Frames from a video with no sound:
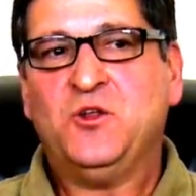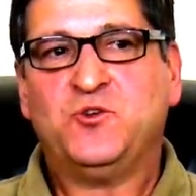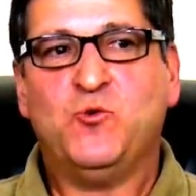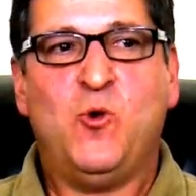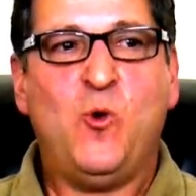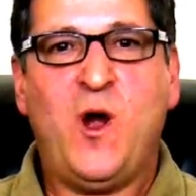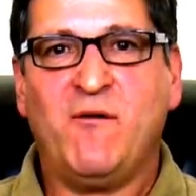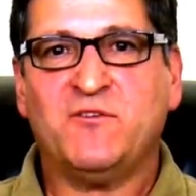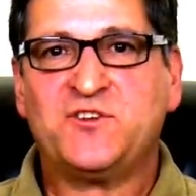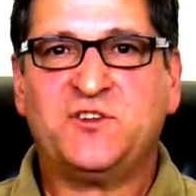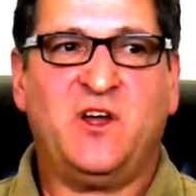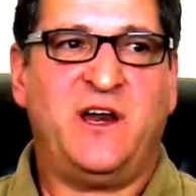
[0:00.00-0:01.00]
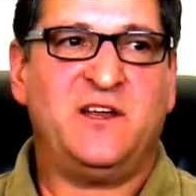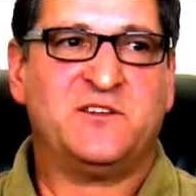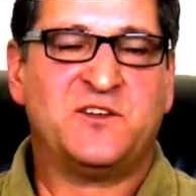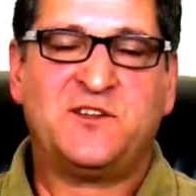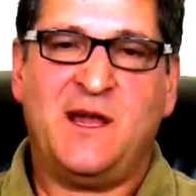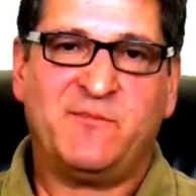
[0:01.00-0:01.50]
To whoever studies
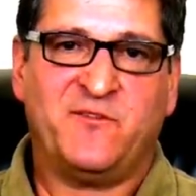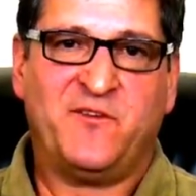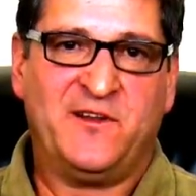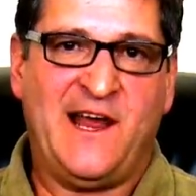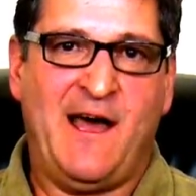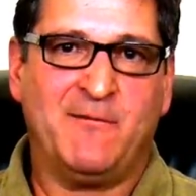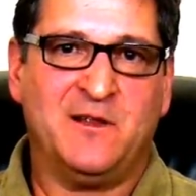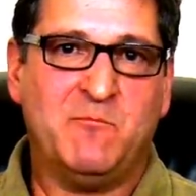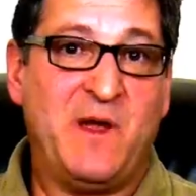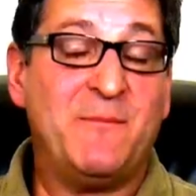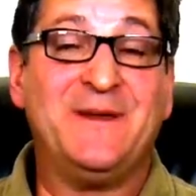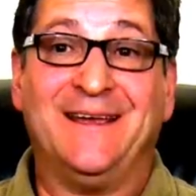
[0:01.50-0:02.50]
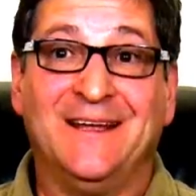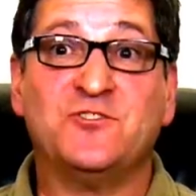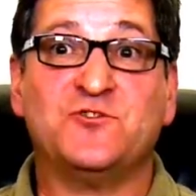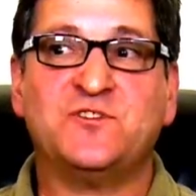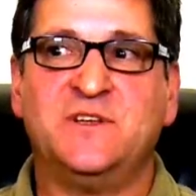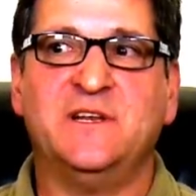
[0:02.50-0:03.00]
this type of phenomenon may be
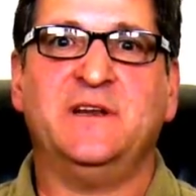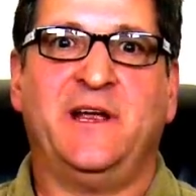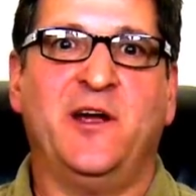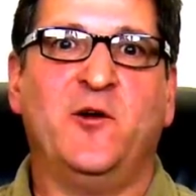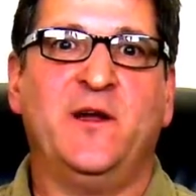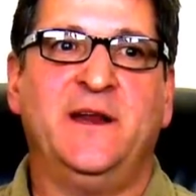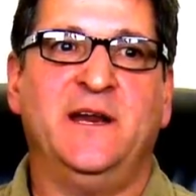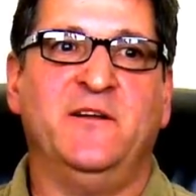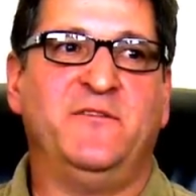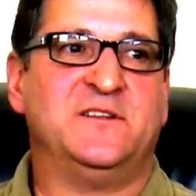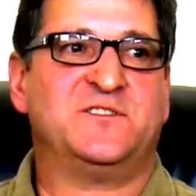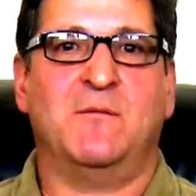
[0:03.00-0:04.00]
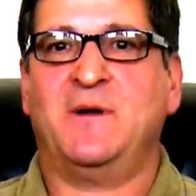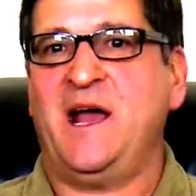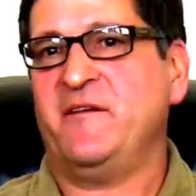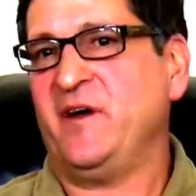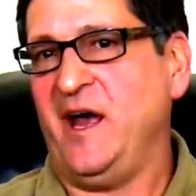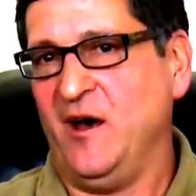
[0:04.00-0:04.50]
interested in hearing it, if it's some
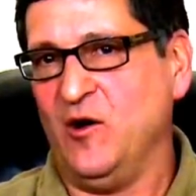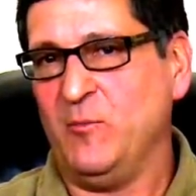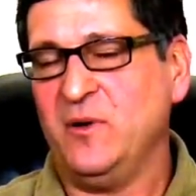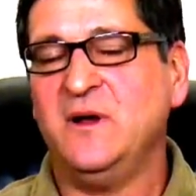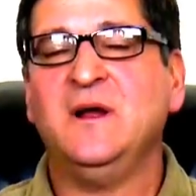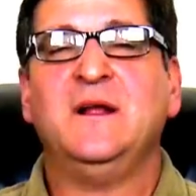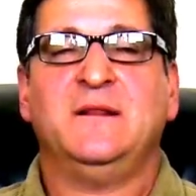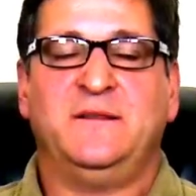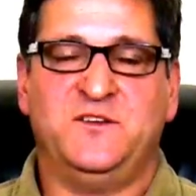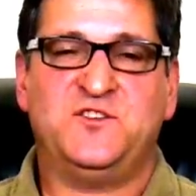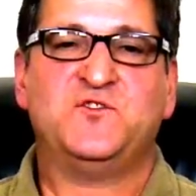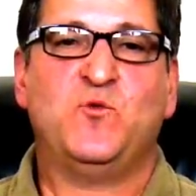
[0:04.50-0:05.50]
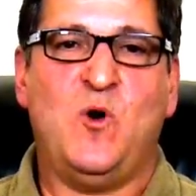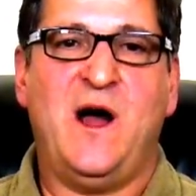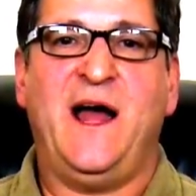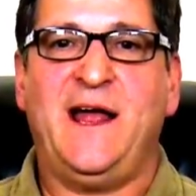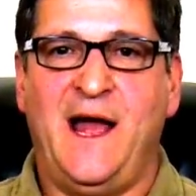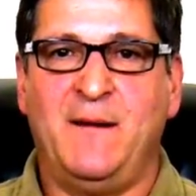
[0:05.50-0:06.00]
kind of a help, this is
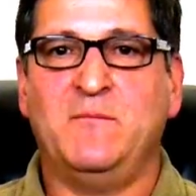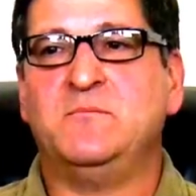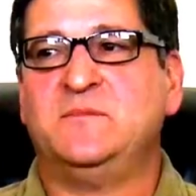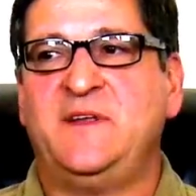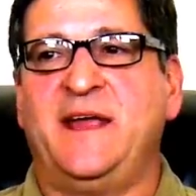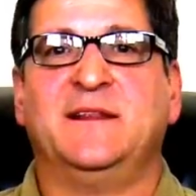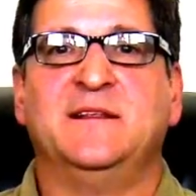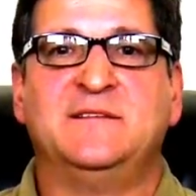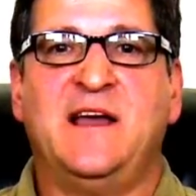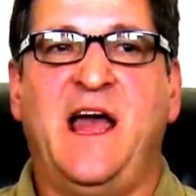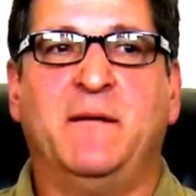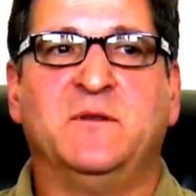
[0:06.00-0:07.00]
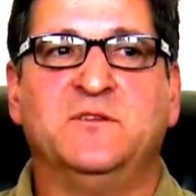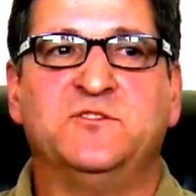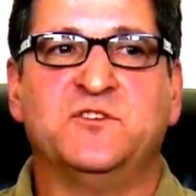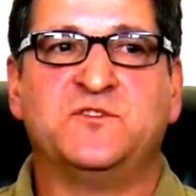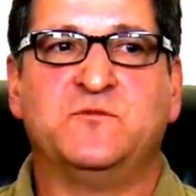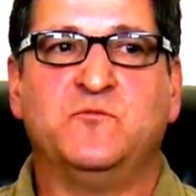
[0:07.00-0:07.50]
why I'm taking the time to
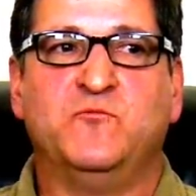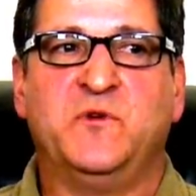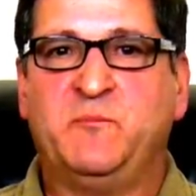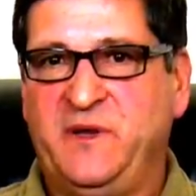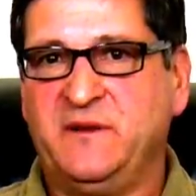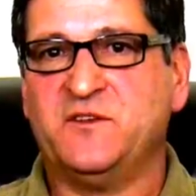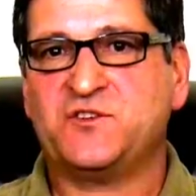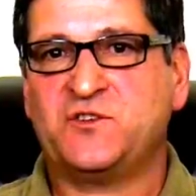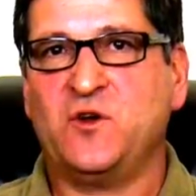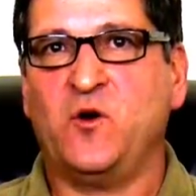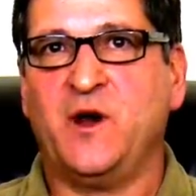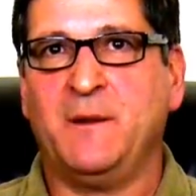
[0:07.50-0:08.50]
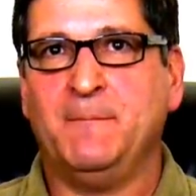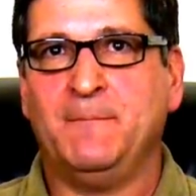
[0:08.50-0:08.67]
just repeat the story.